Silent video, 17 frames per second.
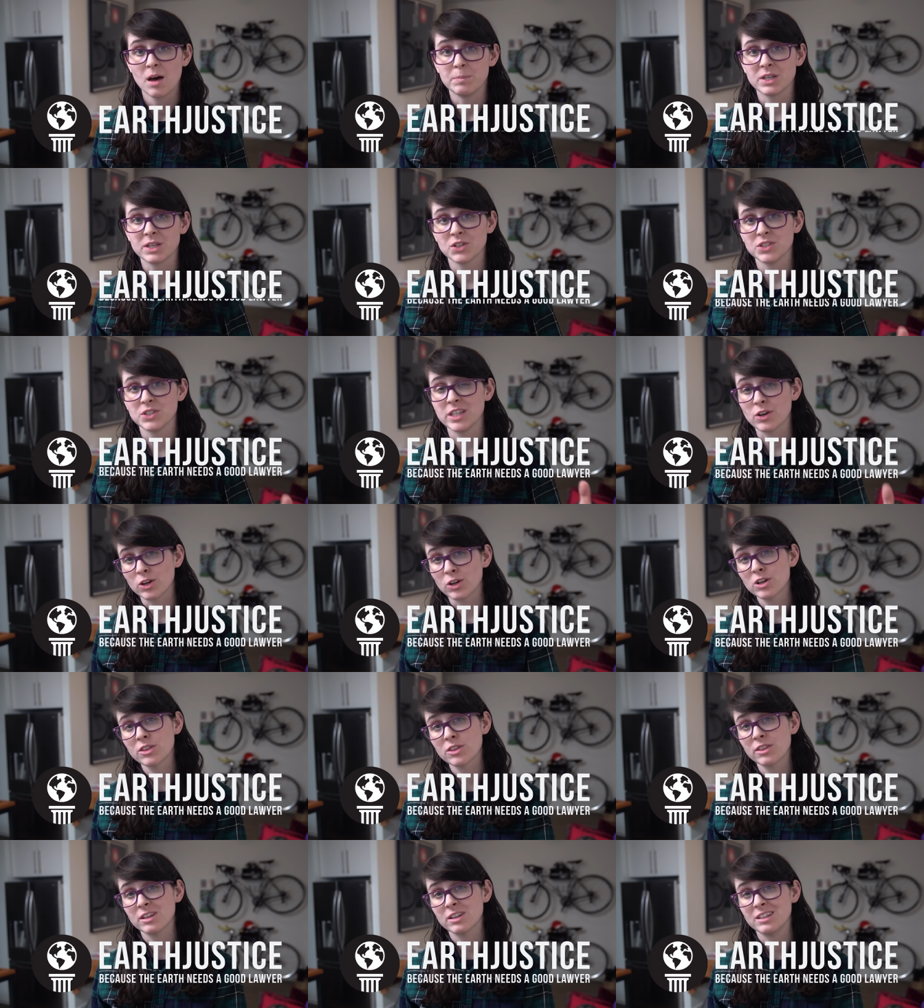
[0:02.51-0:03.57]
because the
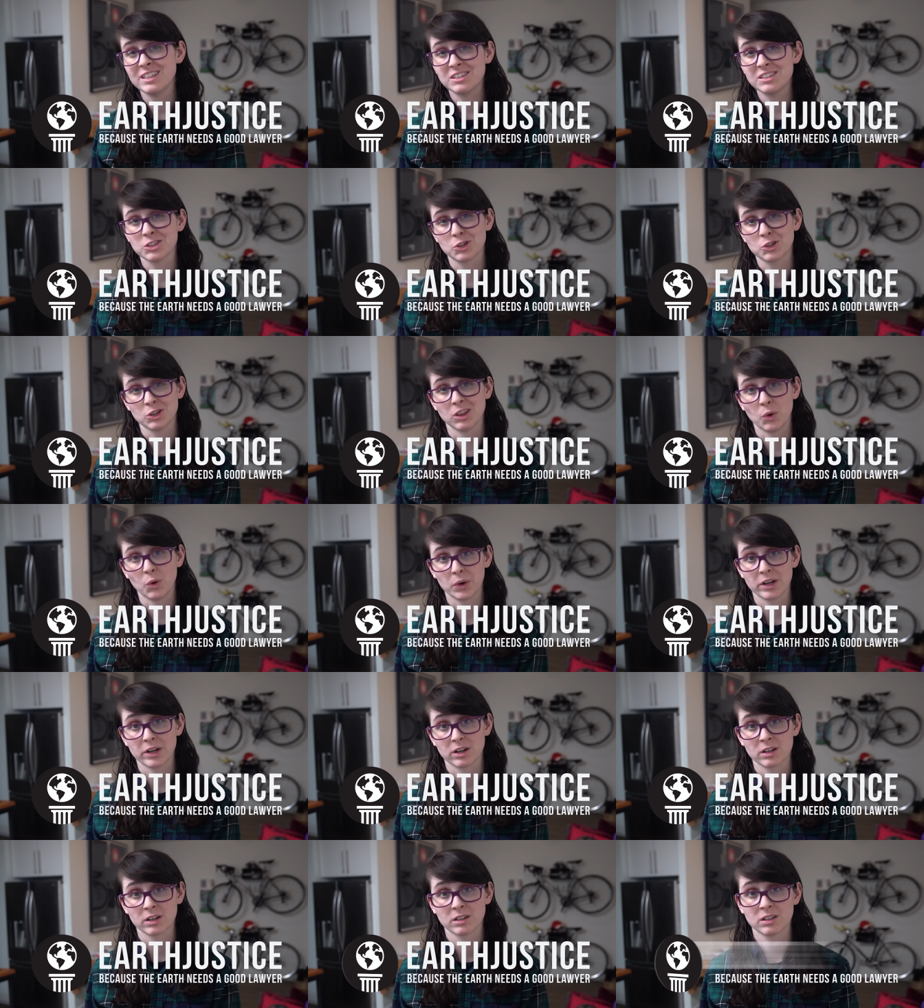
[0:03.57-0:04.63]
Earth needs a good
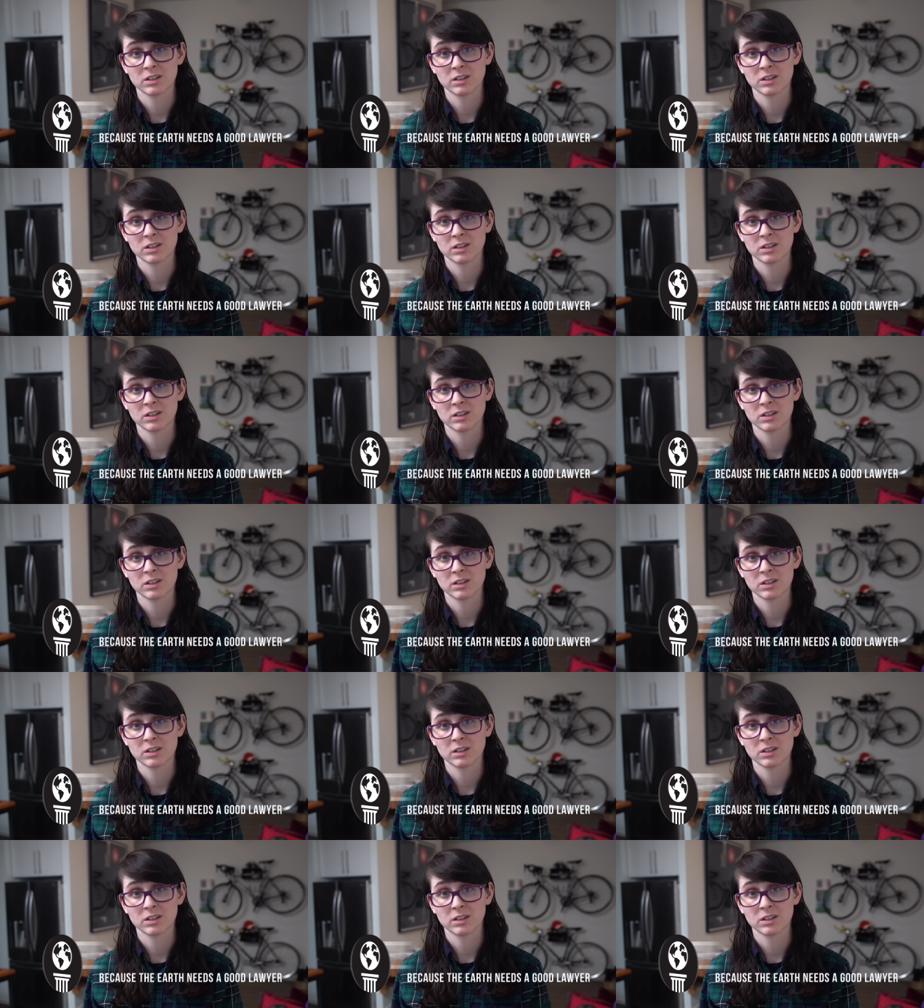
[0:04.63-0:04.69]
lawyer.